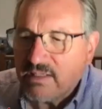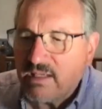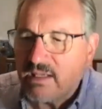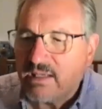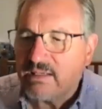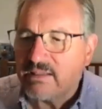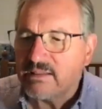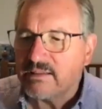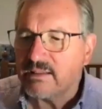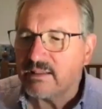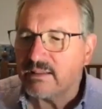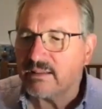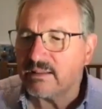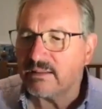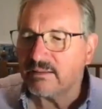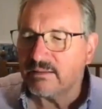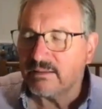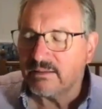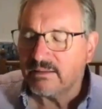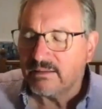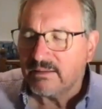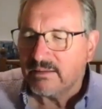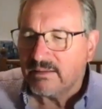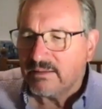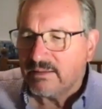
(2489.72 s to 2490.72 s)
I
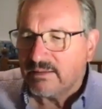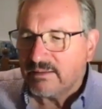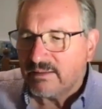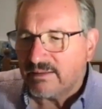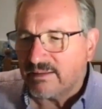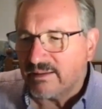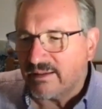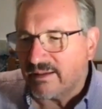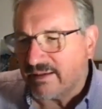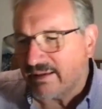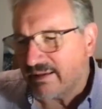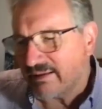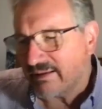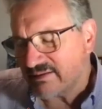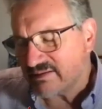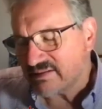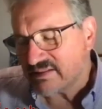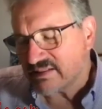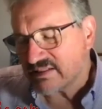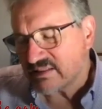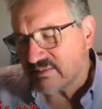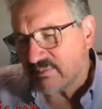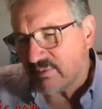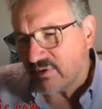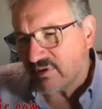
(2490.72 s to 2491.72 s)
had this
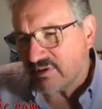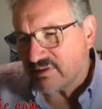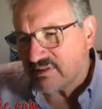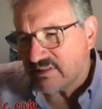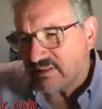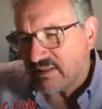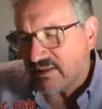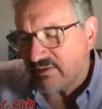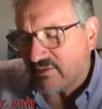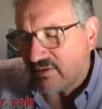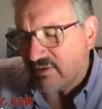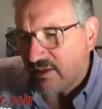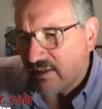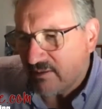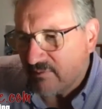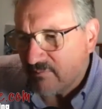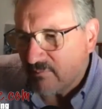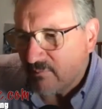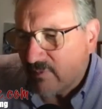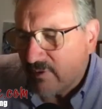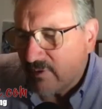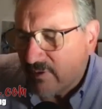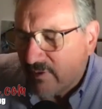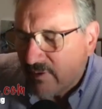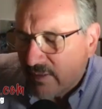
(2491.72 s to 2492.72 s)
experience the other night
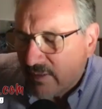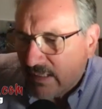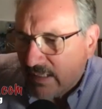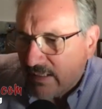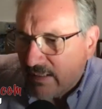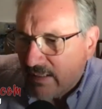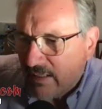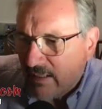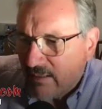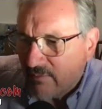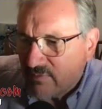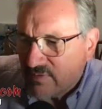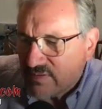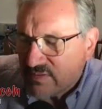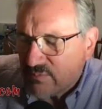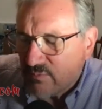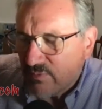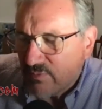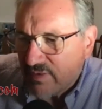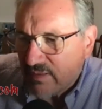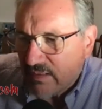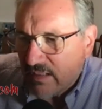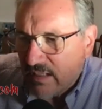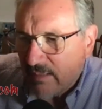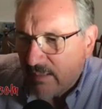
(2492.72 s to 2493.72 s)
where I was
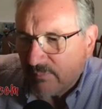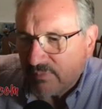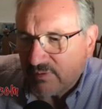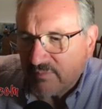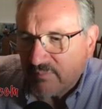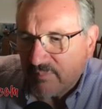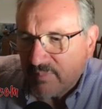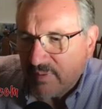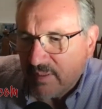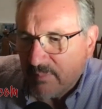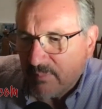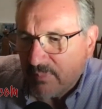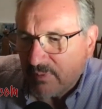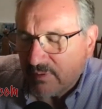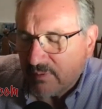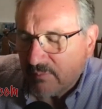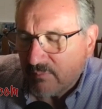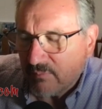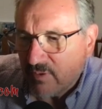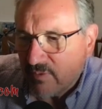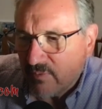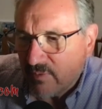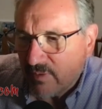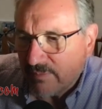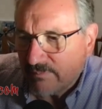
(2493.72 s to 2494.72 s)
with a couple of people,
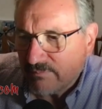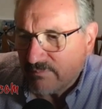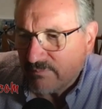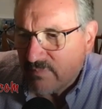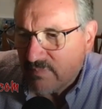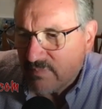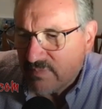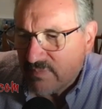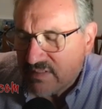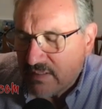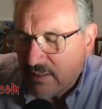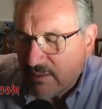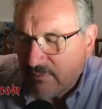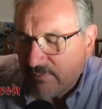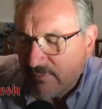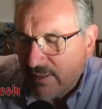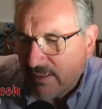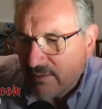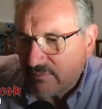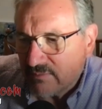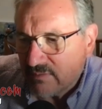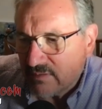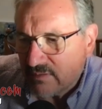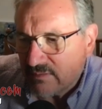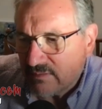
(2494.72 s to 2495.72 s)
and we were sitting
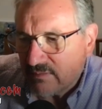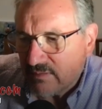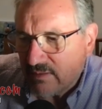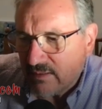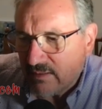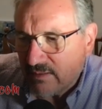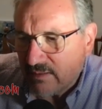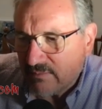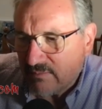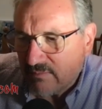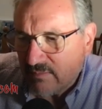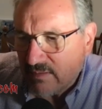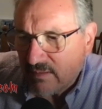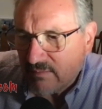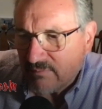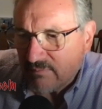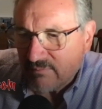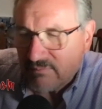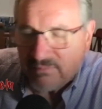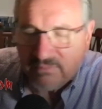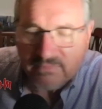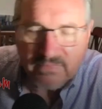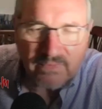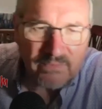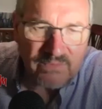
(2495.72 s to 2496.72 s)
around,
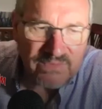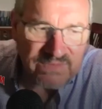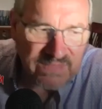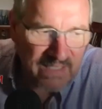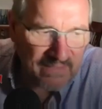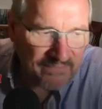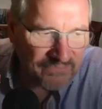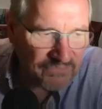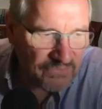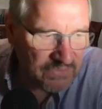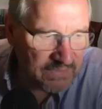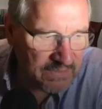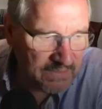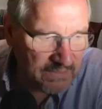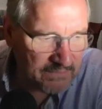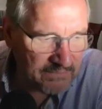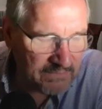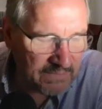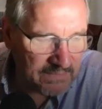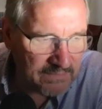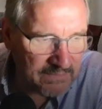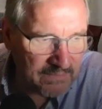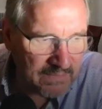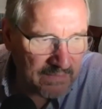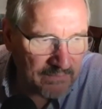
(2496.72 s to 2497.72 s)
and it was after dinner,
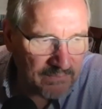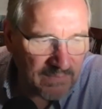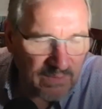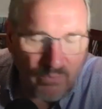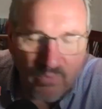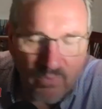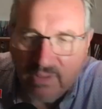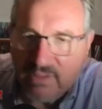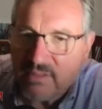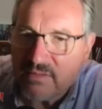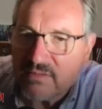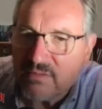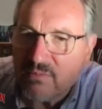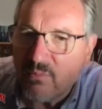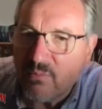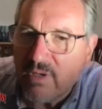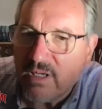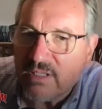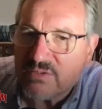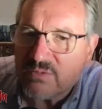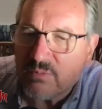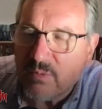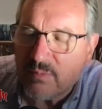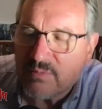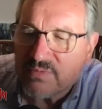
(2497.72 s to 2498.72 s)
and we wanted to
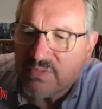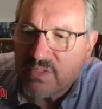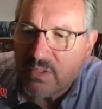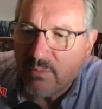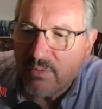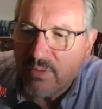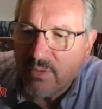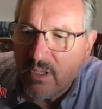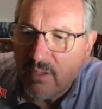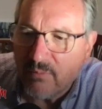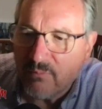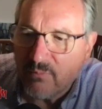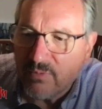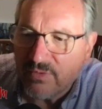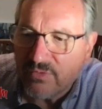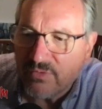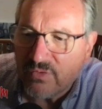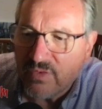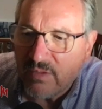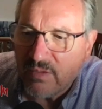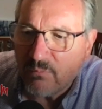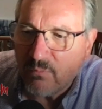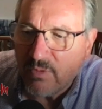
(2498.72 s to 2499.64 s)
watch what was going on with